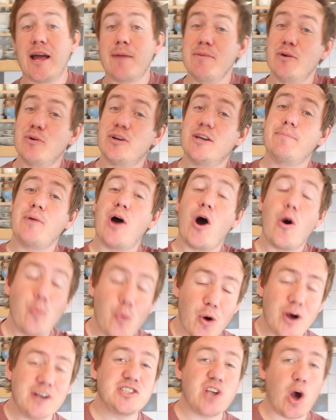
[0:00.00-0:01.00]
A Milky Bar
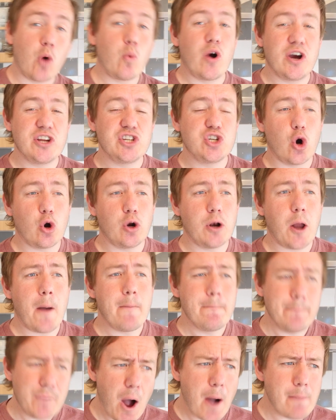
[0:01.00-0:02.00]
was a white
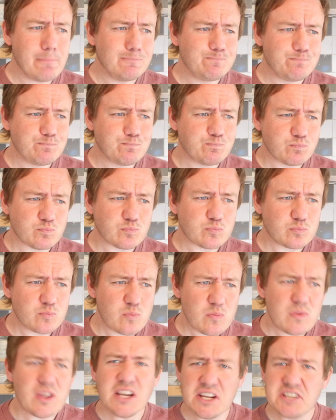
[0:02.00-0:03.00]
chocolate, but
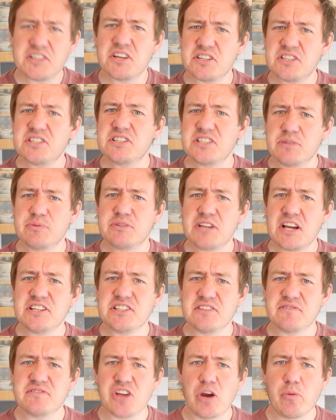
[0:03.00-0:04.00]
it does still
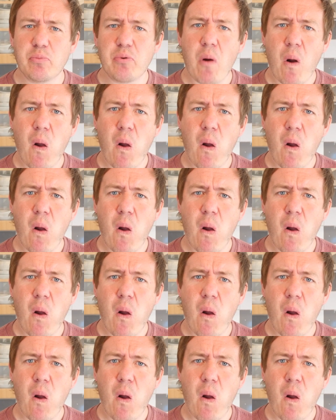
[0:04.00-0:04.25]
taste of soap.